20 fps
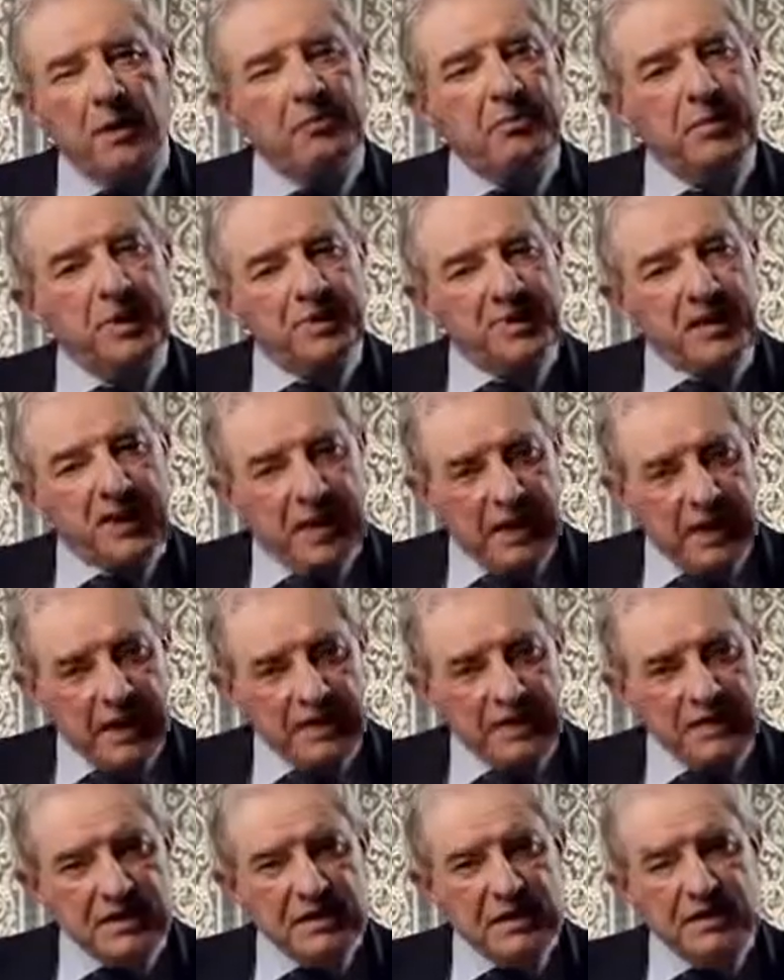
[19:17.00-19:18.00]
but the
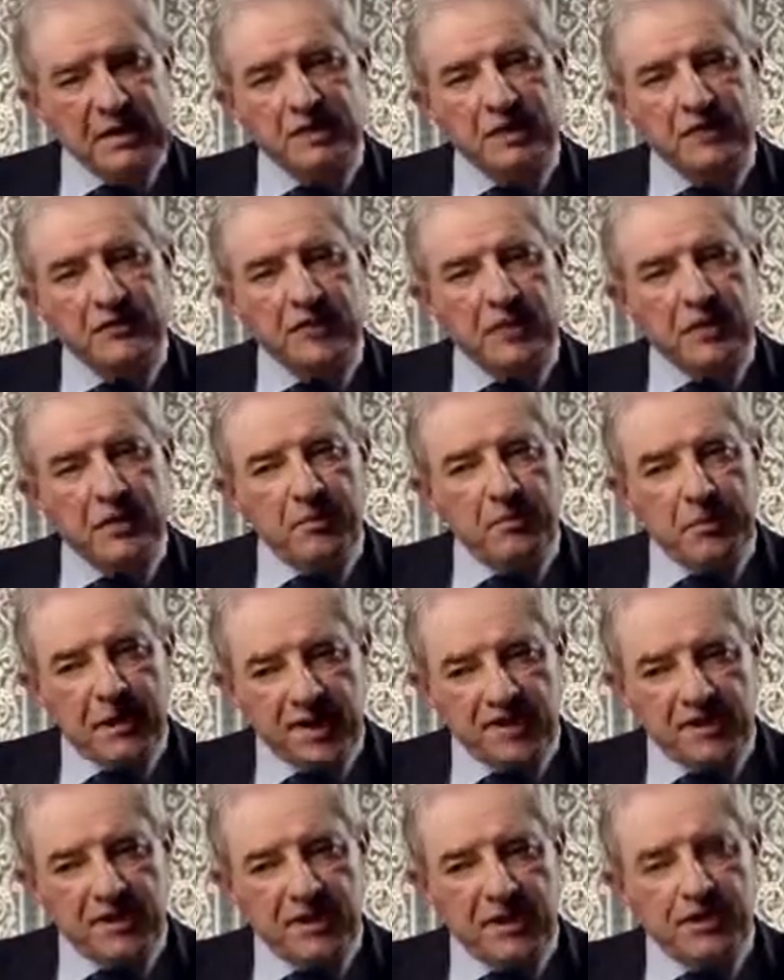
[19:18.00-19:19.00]
essence of the
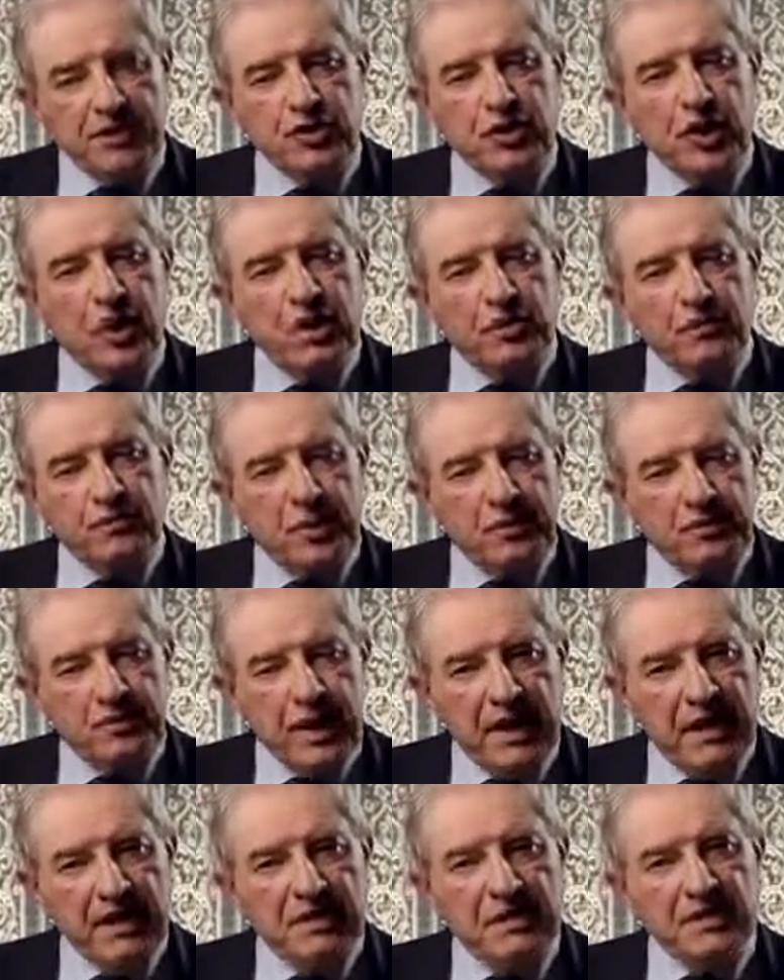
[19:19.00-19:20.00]
message
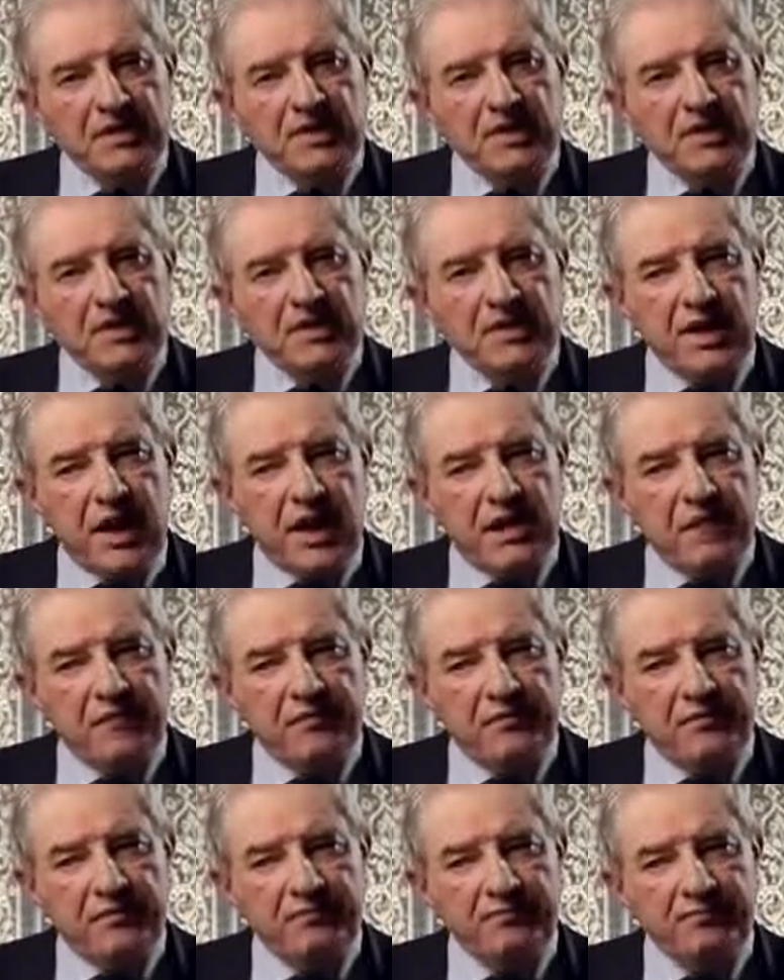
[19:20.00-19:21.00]
remains the
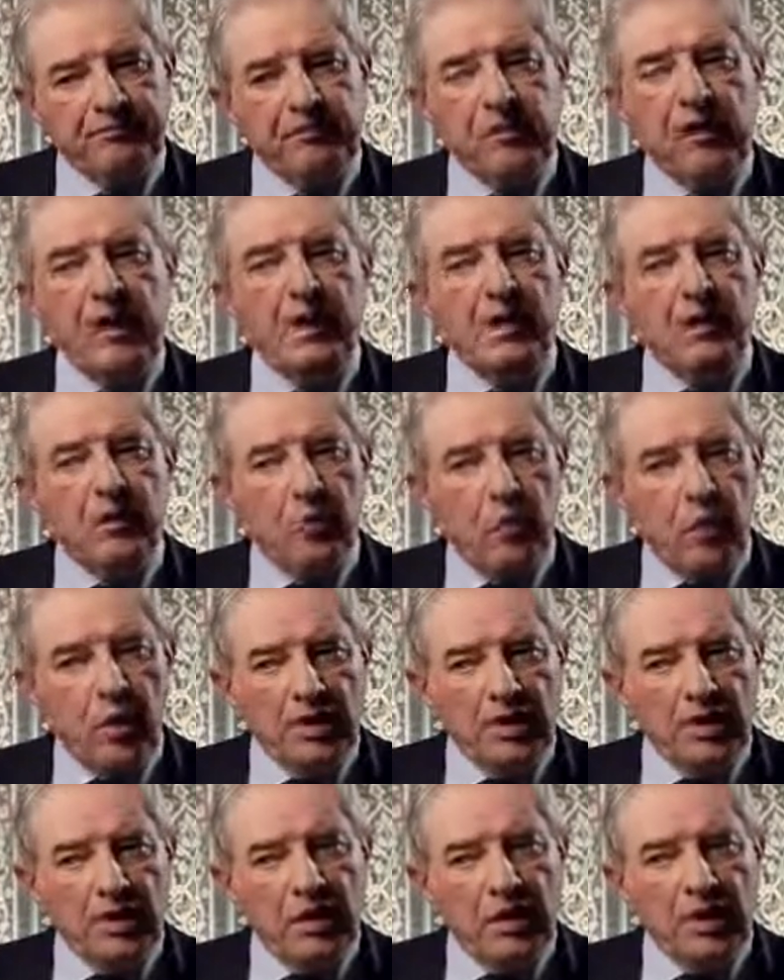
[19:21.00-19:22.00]
same.
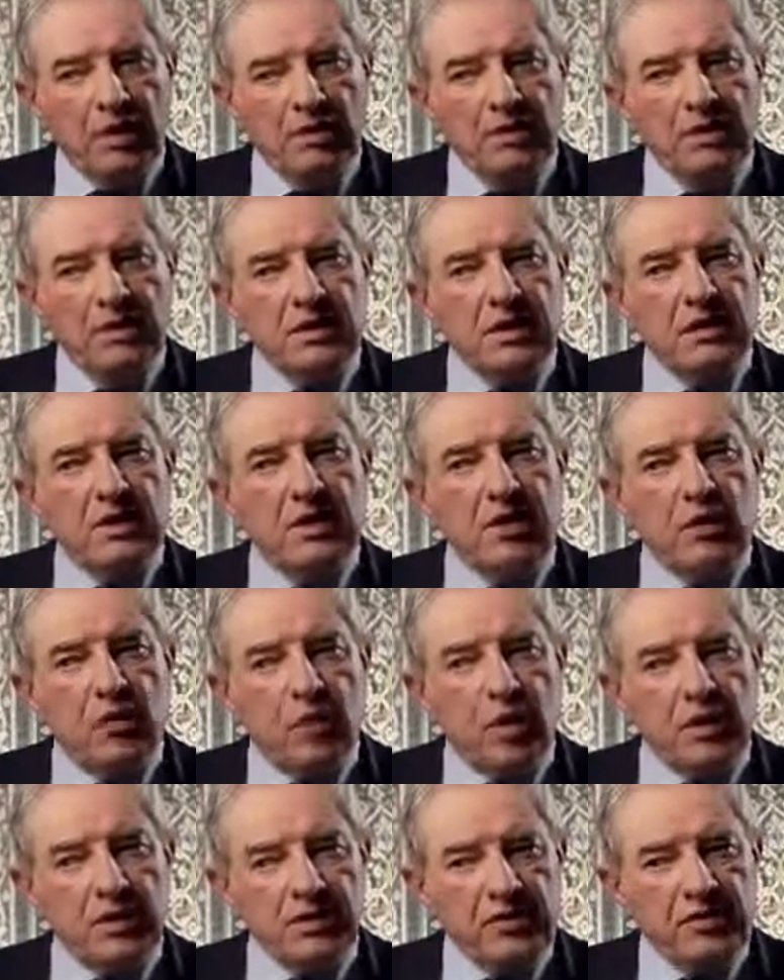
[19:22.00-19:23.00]
One God,
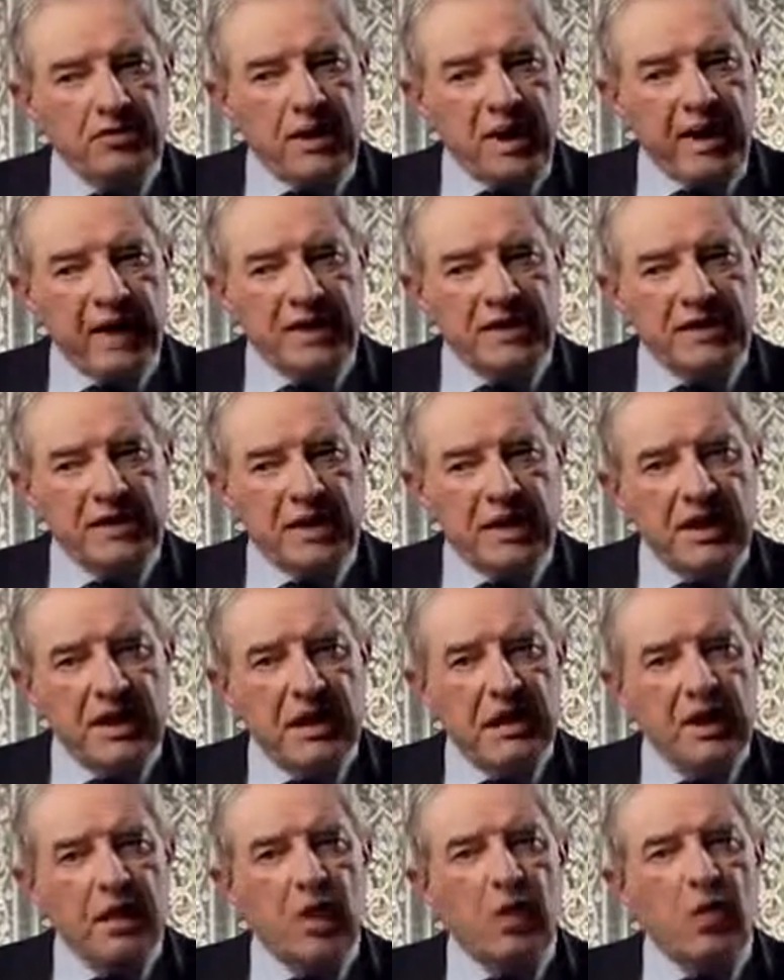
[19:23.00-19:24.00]
one
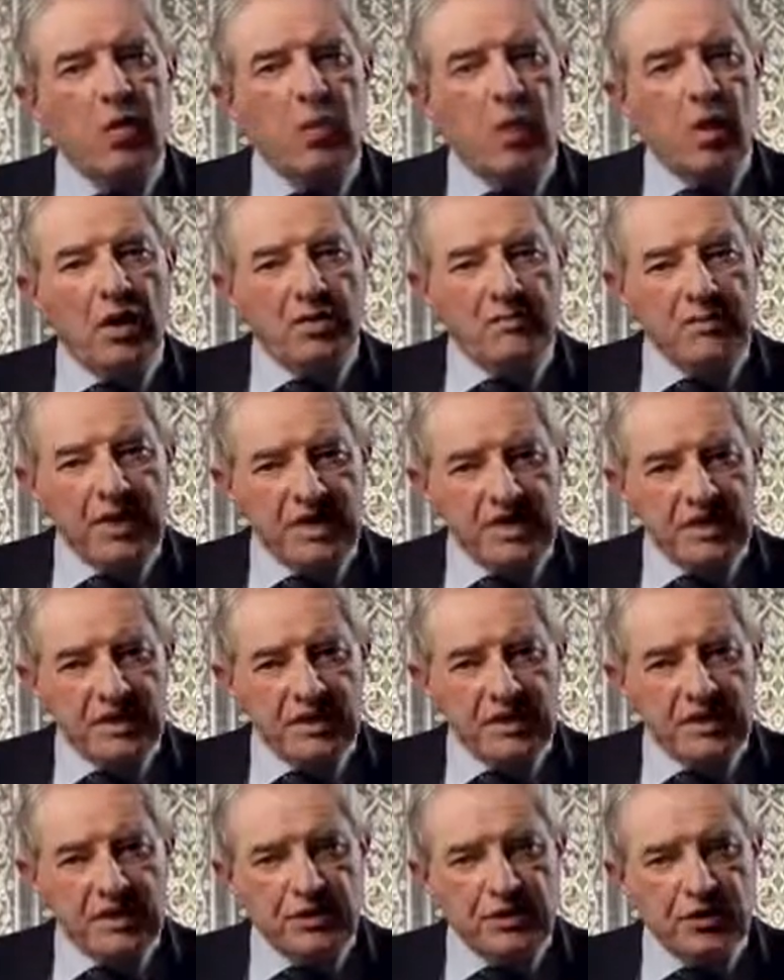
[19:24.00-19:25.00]
humanity, one
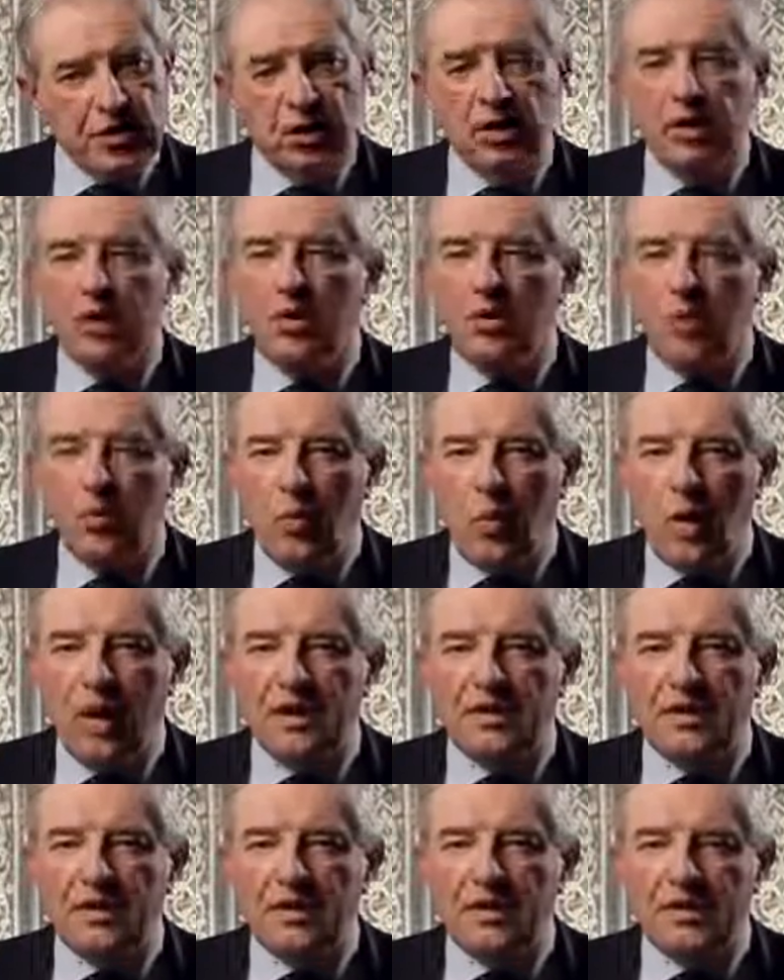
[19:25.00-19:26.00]
message,
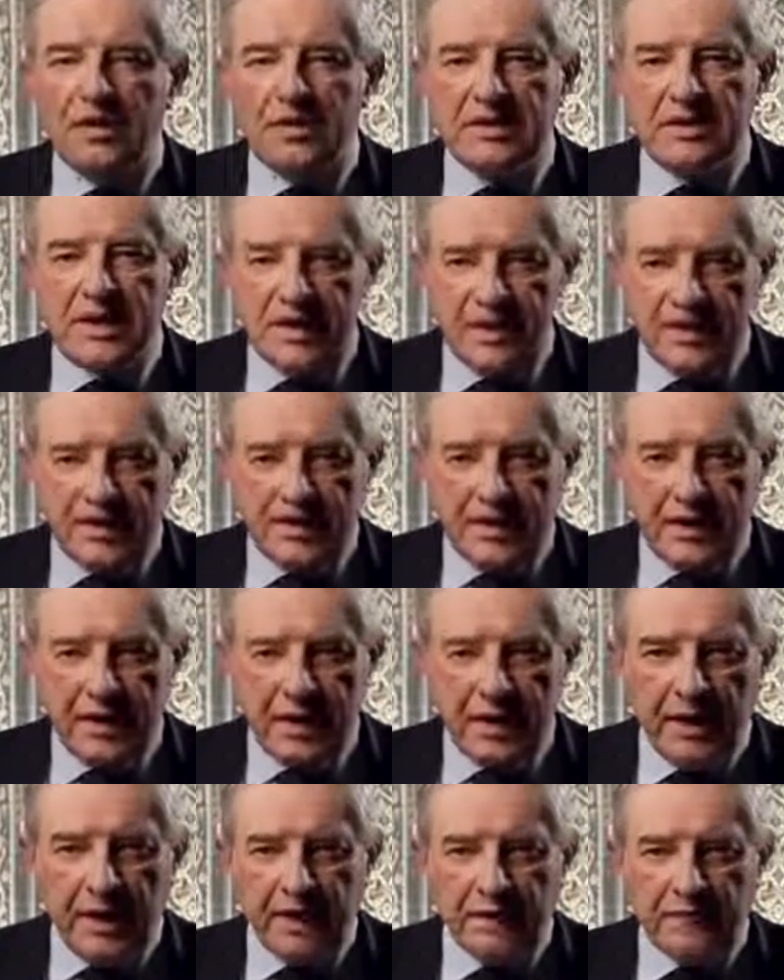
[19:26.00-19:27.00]
one
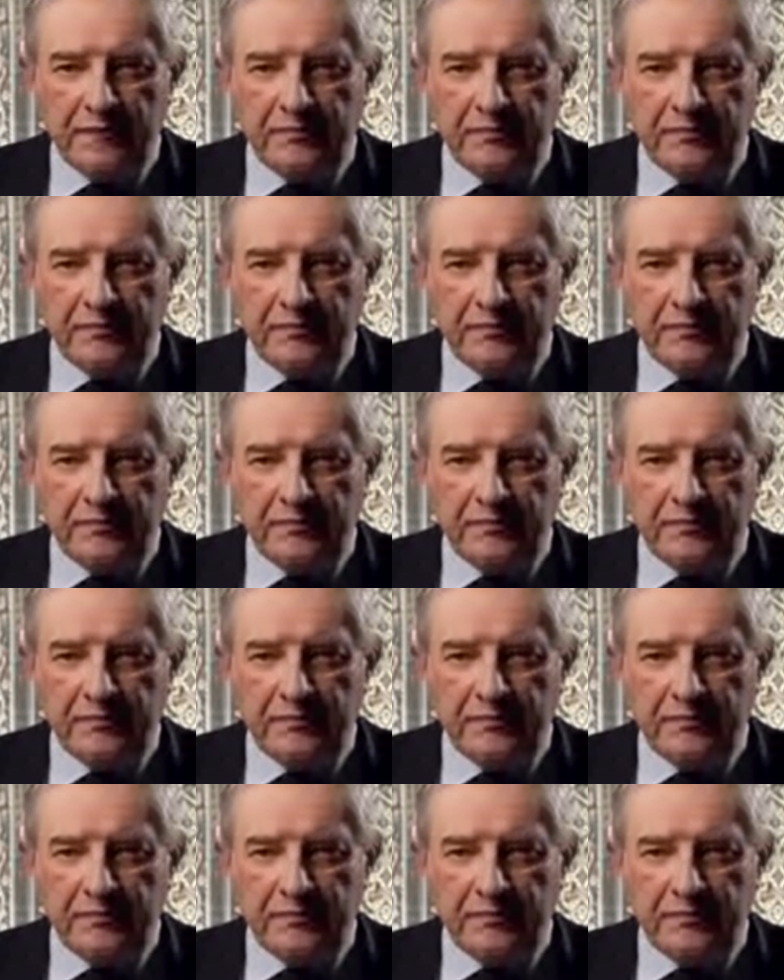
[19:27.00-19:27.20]
destiny.